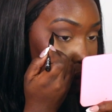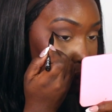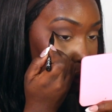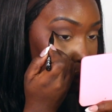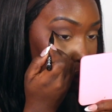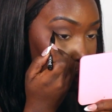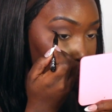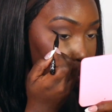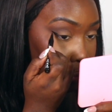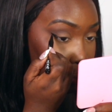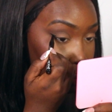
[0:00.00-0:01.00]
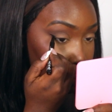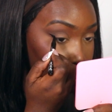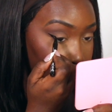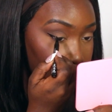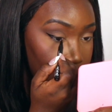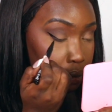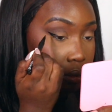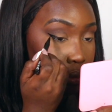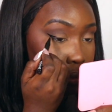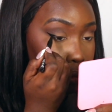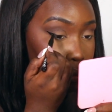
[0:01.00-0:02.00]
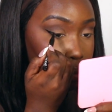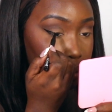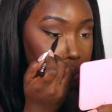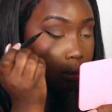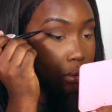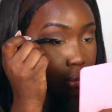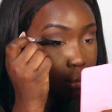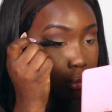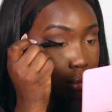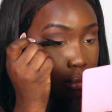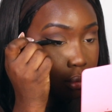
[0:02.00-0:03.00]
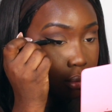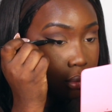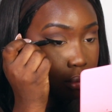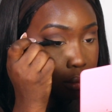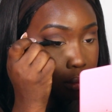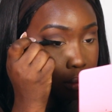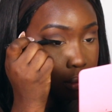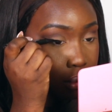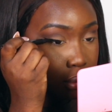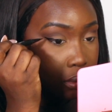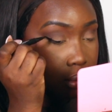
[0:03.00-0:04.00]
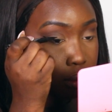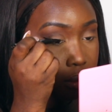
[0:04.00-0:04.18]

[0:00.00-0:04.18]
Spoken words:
(silence)